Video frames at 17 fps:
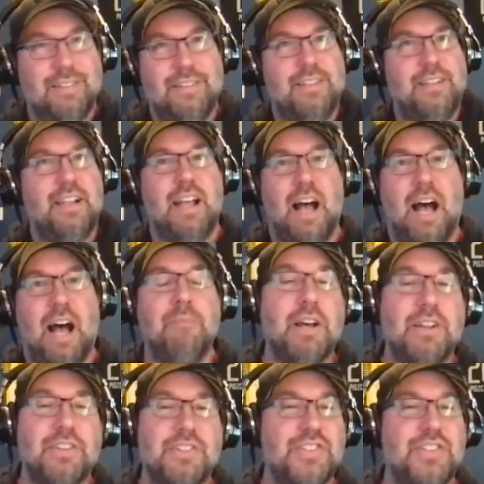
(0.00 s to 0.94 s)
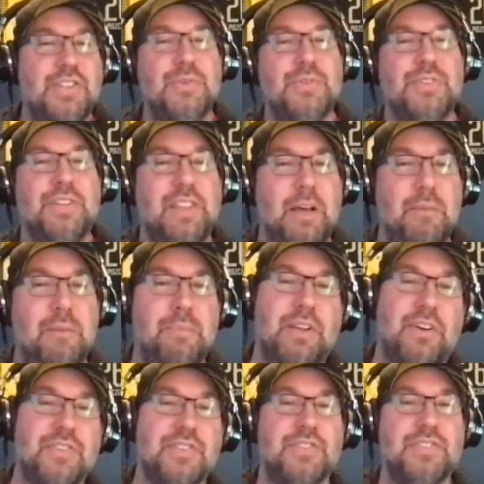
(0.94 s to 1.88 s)
I'm not just using that
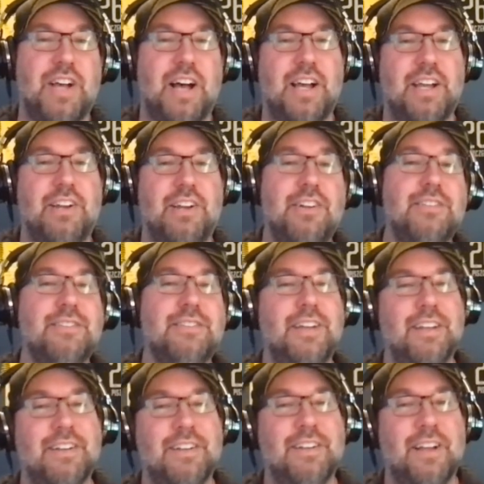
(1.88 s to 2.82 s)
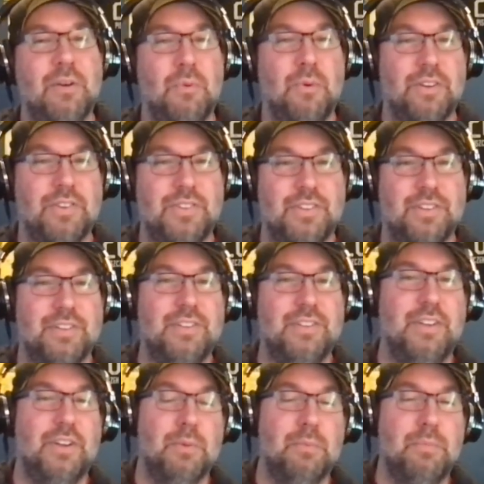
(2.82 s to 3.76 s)
because it's higher and I want to, you
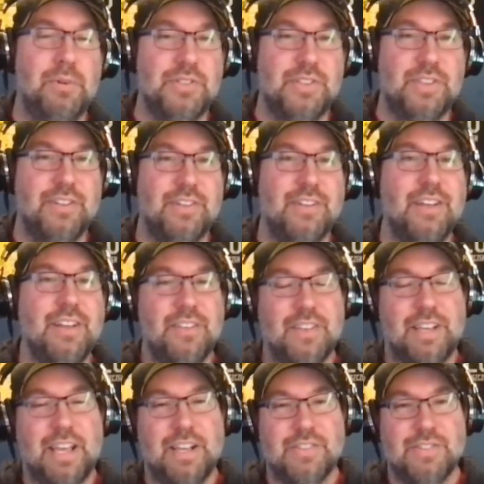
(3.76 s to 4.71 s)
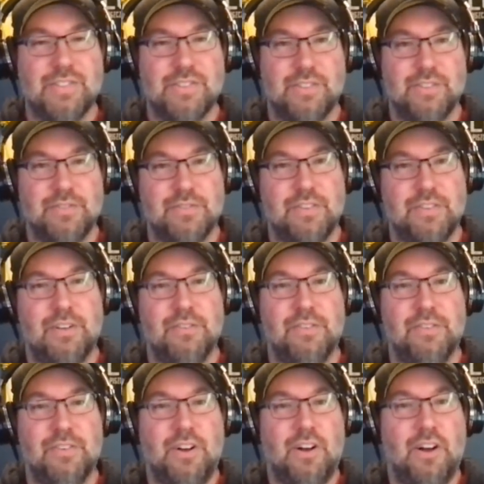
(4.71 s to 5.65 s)
know, push the the cases of of
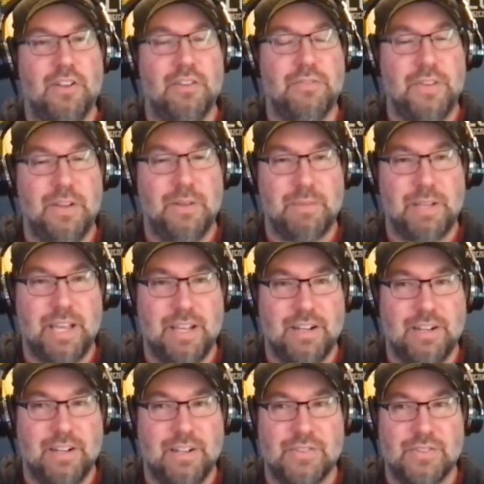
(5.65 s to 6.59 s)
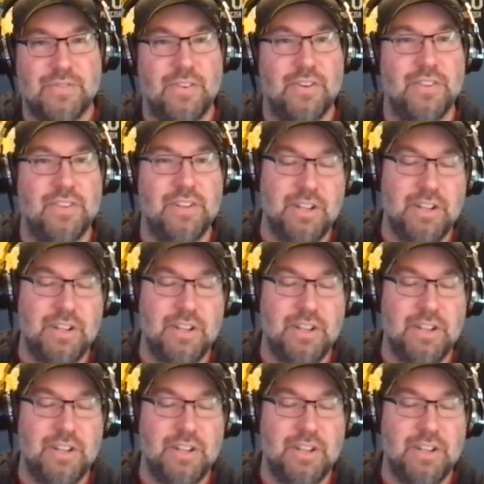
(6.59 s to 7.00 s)
Hall of Fame candidates for the Negro